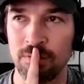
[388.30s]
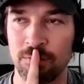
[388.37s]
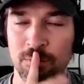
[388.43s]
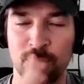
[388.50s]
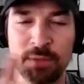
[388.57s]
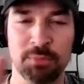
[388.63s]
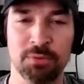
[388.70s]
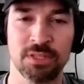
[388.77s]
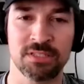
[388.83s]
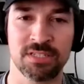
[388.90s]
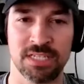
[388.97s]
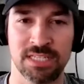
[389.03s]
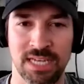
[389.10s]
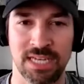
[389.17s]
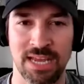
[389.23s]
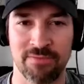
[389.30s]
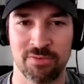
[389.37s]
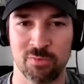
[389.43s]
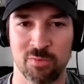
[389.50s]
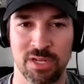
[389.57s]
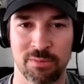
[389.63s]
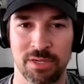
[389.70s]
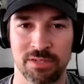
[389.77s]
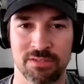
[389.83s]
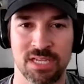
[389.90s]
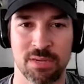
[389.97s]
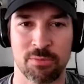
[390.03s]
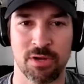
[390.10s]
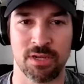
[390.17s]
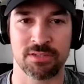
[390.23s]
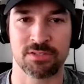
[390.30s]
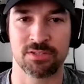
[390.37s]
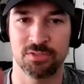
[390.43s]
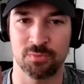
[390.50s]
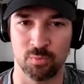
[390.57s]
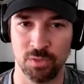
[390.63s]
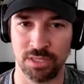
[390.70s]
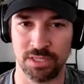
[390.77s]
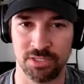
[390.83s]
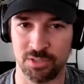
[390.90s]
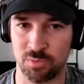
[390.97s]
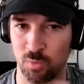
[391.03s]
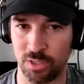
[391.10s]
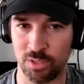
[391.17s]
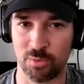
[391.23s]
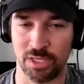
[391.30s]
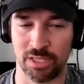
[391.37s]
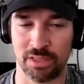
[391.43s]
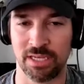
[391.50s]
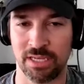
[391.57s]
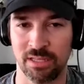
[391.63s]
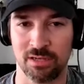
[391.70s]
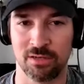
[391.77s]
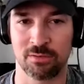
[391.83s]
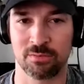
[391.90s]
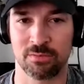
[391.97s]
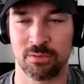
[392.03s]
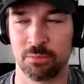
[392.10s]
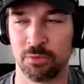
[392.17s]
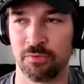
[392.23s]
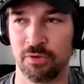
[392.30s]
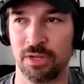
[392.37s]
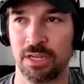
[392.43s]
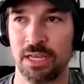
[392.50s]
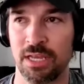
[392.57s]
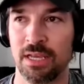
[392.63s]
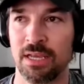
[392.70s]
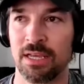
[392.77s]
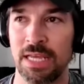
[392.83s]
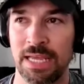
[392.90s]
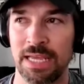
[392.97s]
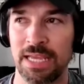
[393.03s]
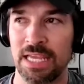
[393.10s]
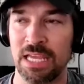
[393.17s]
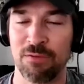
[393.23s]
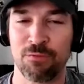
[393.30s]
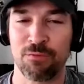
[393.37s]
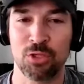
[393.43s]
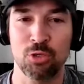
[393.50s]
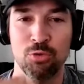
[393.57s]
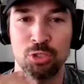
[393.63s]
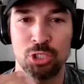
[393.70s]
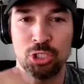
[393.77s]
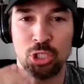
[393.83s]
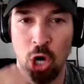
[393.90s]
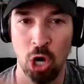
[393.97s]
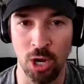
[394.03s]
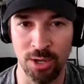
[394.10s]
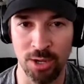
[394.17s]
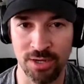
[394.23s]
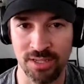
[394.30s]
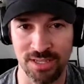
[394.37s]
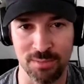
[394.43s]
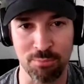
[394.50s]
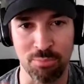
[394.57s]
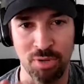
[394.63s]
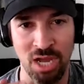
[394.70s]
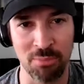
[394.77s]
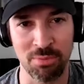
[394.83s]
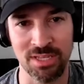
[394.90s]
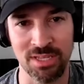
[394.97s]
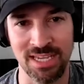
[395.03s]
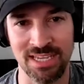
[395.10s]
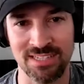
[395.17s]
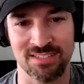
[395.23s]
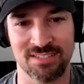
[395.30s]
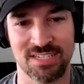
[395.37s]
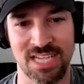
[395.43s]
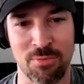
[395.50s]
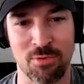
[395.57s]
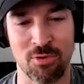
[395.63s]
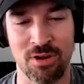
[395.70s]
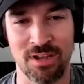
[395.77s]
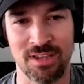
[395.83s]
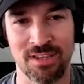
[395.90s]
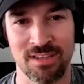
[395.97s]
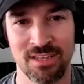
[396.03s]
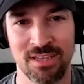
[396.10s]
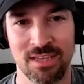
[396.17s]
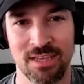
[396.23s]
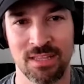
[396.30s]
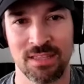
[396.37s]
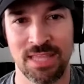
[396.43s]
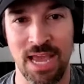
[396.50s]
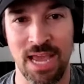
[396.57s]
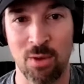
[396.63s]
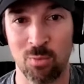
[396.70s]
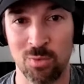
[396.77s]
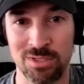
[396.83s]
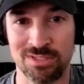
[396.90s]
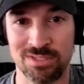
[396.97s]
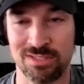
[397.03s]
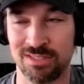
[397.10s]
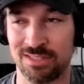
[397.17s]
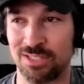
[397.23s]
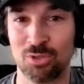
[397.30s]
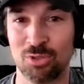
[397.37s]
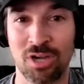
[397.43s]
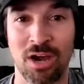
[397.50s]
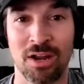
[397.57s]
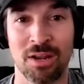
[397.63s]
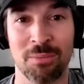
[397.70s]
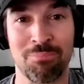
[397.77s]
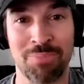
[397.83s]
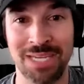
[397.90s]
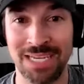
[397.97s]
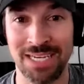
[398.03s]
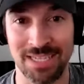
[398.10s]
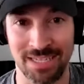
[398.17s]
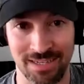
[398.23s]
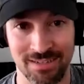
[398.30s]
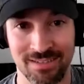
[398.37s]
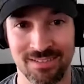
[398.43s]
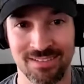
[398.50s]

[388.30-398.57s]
for people listening that haven't read about samurais, just one quick thing and then I'll move on. If you yawned in public as a samurai, you caught a beating.